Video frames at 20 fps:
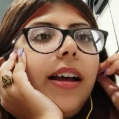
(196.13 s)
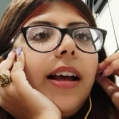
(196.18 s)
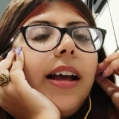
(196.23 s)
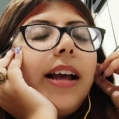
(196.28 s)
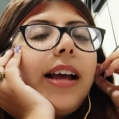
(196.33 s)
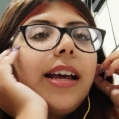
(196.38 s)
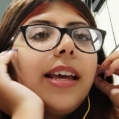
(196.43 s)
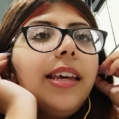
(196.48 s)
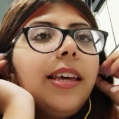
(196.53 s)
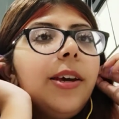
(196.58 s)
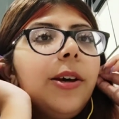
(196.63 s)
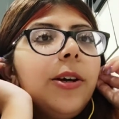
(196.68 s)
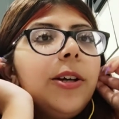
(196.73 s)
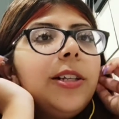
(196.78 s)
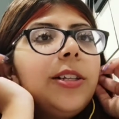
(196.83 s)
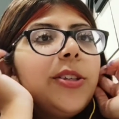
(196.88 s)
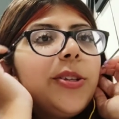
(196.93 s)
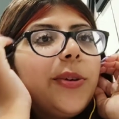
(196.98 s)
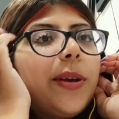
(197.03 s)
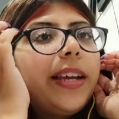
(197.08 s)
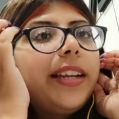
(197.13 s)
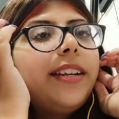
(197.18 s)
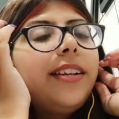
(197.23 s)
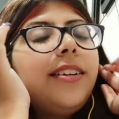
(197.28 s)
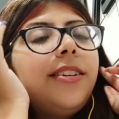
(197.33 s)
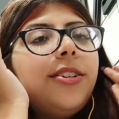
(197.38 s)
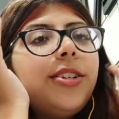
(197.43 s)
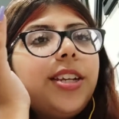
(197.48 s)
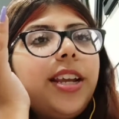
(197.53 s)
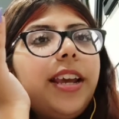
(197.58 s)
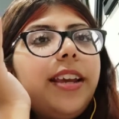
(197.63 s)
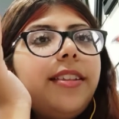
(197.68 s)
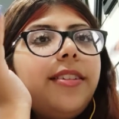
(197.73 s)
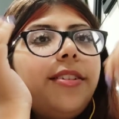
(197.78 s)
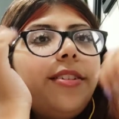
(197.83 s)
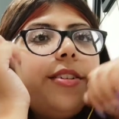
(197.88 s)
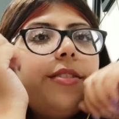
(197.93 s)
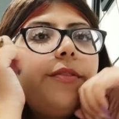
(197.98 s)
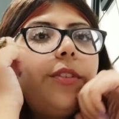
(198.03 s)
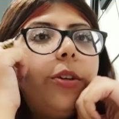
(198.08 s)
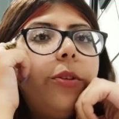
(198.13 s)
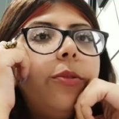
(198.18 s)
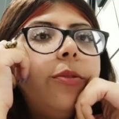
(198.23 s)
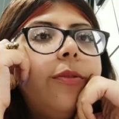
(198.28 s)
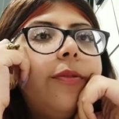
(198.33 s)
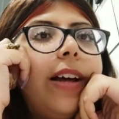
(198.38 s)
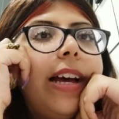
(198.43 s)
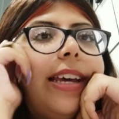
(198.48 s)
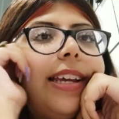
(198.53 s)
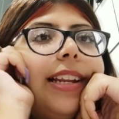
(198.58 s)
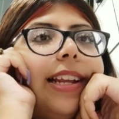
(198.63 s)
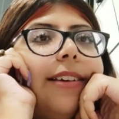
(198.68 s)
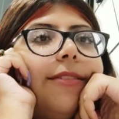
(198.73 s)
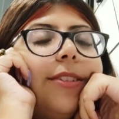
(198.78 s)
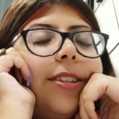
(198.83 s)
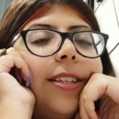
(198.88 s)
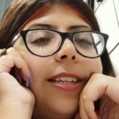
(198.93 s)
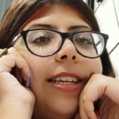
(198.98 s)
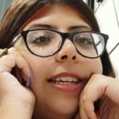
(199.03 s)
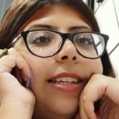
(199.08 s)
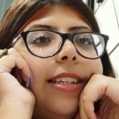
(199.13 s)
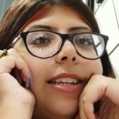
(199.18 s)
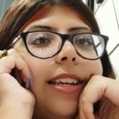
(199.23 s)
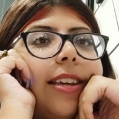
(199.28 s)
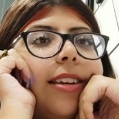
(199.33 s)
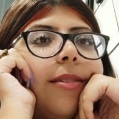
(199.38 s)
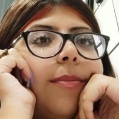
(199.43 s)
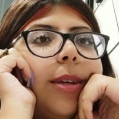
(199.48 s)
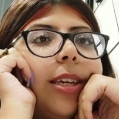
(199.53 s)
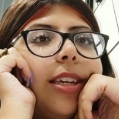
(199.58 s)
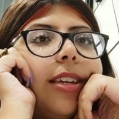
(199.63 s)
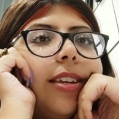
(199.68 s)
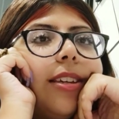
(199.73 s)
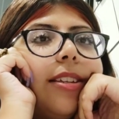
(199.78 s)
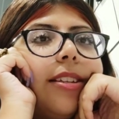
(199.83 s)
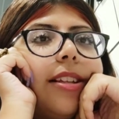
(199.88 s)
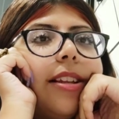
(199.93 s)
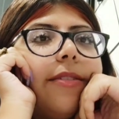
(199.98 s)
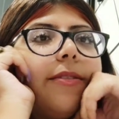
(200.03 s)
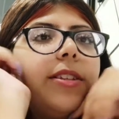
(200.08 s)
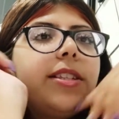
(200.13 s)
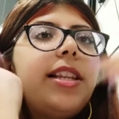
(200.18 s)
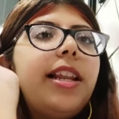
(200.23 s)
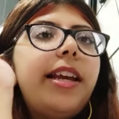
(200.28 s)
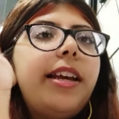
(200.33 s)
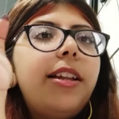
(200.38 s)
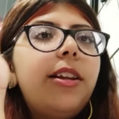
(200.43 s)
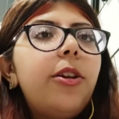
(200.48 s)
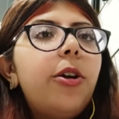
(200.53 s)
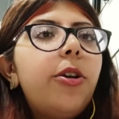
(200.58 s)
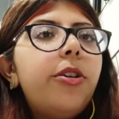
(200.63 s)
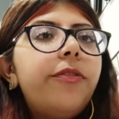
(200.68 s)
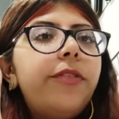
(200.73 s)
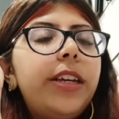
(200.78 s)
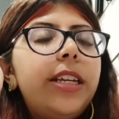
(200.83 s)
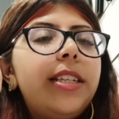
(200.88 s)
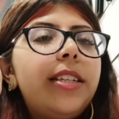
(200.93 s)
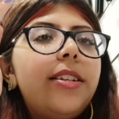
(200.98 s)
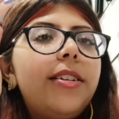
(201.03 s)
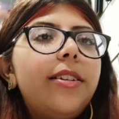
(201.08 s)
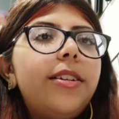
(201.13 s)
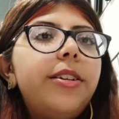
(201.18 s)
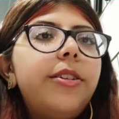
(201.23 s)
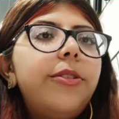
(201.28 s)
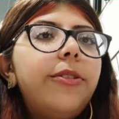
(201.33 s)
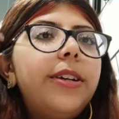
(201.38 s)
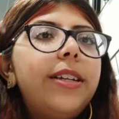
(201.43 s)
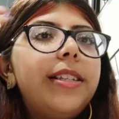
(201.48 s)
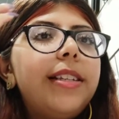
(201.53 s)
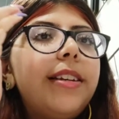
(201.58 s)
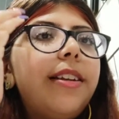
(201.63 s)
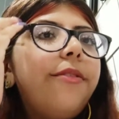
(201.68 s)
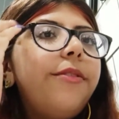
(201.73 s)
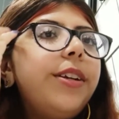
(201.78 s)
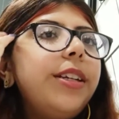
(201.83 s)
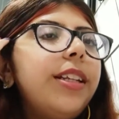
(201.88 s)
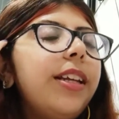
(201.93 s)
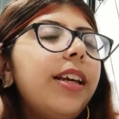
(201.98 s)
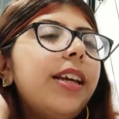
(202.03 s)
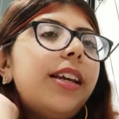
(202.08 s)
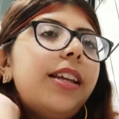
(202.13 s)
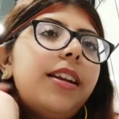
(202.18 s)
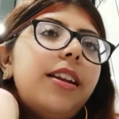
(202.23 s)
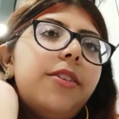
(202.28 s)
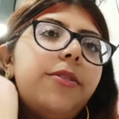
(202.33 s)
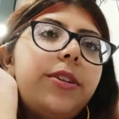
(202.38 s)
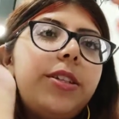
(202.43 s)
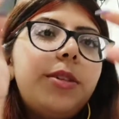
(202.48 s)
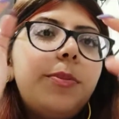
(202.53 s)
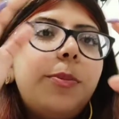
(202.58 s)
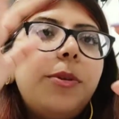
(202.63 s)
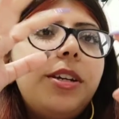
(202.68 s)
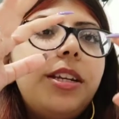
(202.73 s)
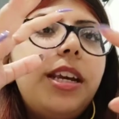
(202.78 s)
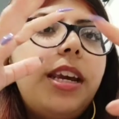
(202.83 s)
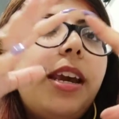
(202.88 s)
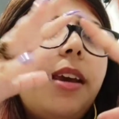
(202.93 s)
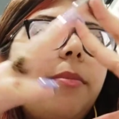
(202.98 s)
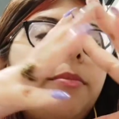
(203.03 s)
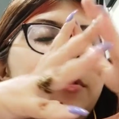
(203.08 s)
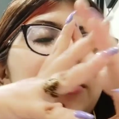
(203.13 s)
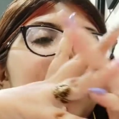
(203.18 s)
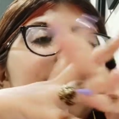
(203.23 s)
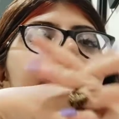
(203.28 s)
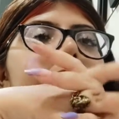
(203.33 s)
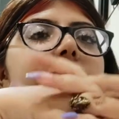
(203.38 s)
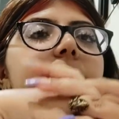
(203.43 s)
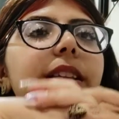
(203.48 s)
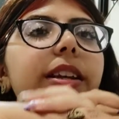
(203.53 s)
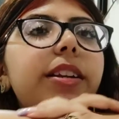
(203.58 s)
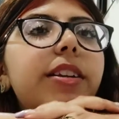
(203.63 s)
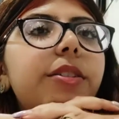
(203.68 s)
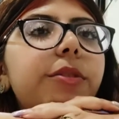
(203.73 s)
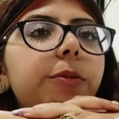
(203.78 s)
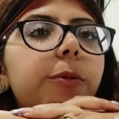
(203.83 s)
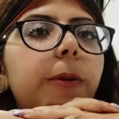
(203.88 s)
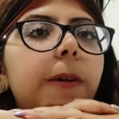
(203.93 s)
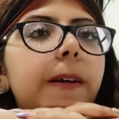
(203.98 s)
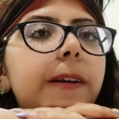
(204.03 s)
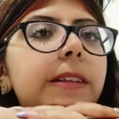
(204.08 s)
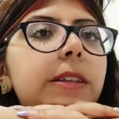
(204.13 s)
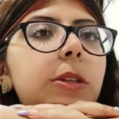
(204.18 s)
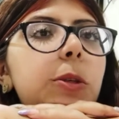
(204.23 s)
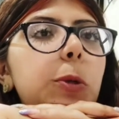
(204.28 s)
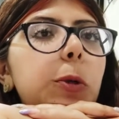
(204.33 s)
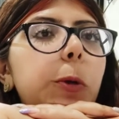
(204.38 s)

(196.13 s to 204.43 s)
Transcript: Hi y'all, so I didn't share the review while I was eating because there was like a lot of external noise and everything, and now it's pretty emptier than it was.